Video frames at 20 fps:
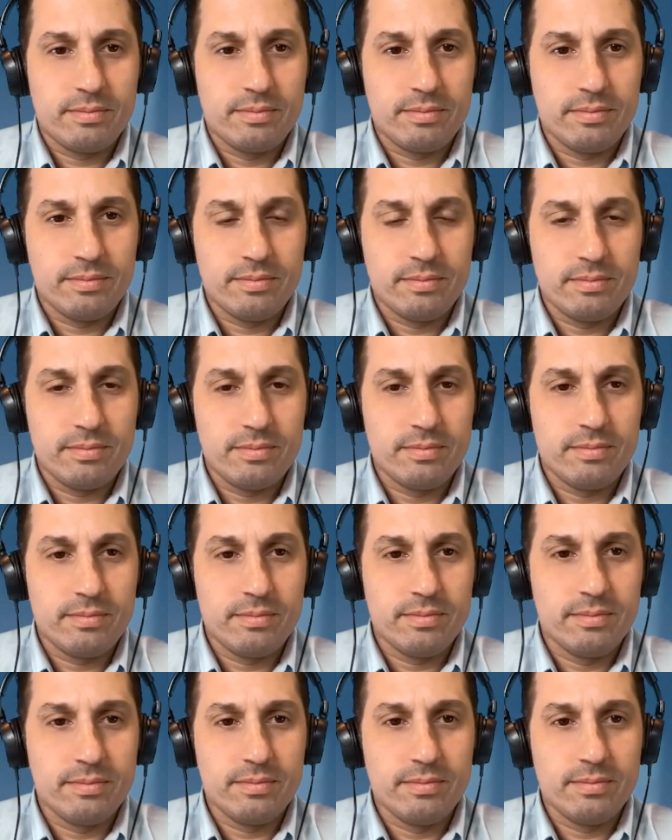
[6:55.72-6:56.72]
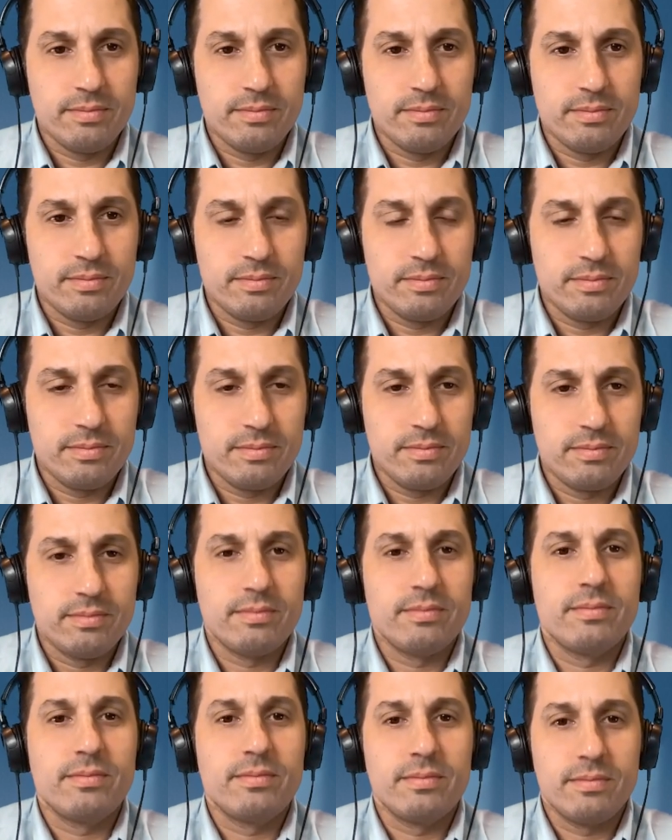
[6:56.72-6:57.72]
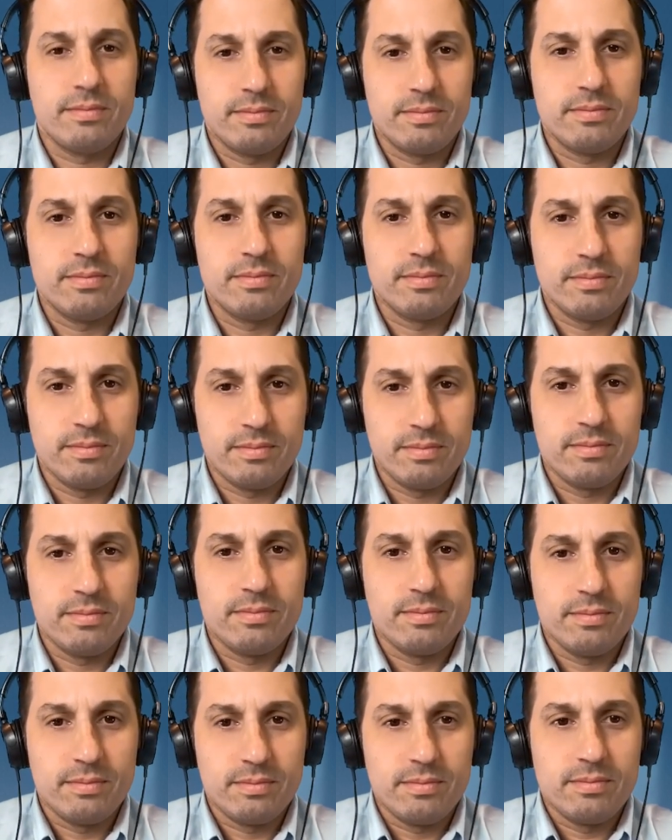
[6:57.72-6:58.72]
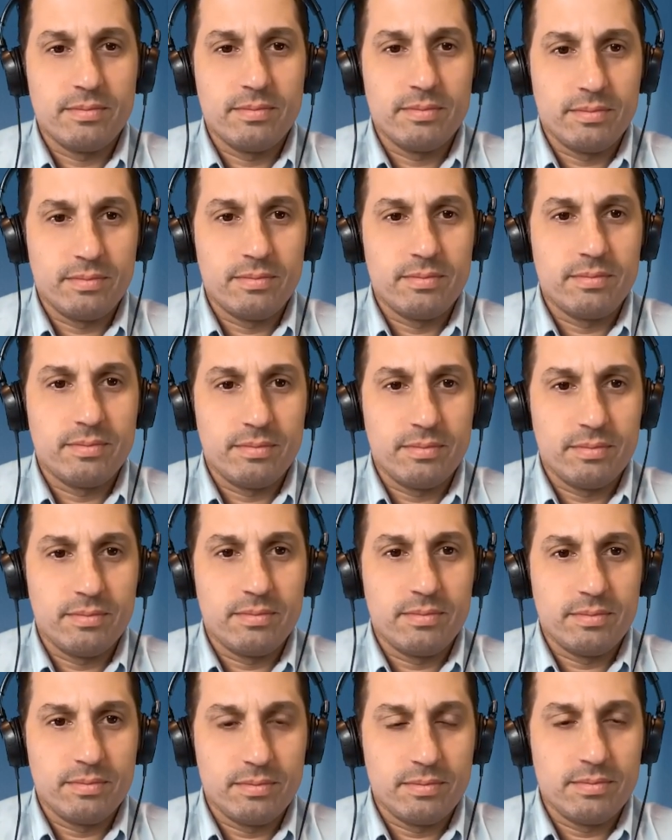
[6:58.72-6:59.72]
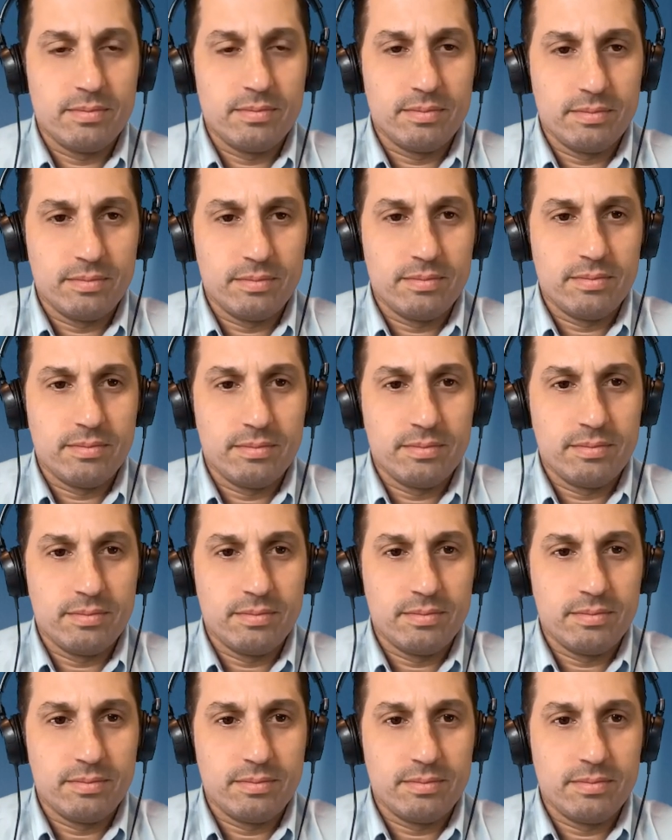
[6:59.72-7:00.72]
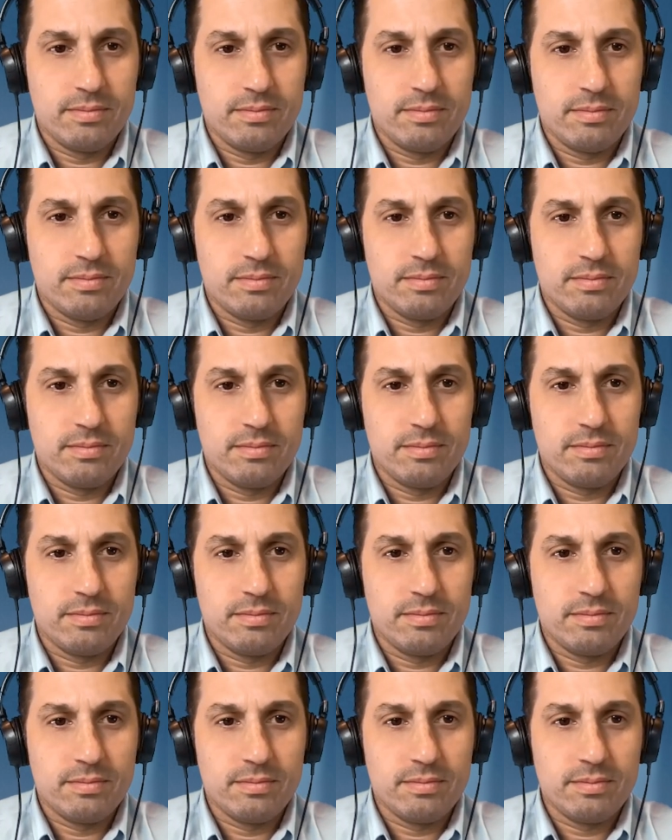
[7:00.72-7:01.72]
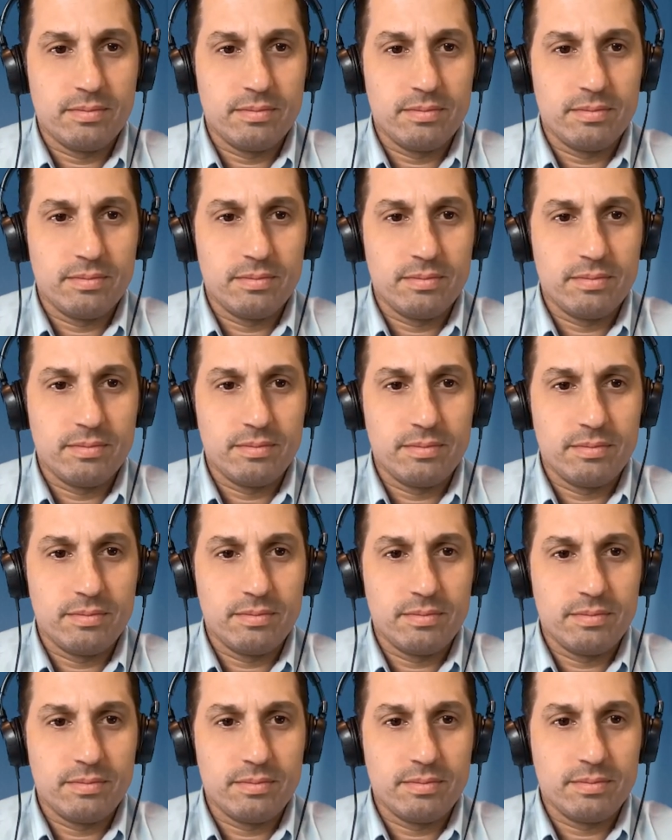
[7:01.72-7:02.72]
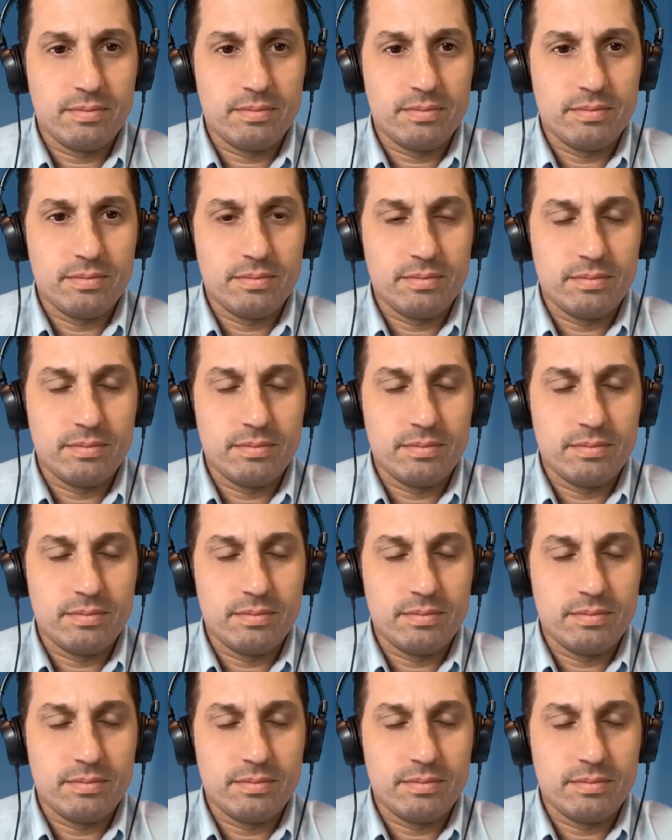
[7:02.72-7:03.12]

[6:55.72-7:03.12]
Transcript: (not speaking)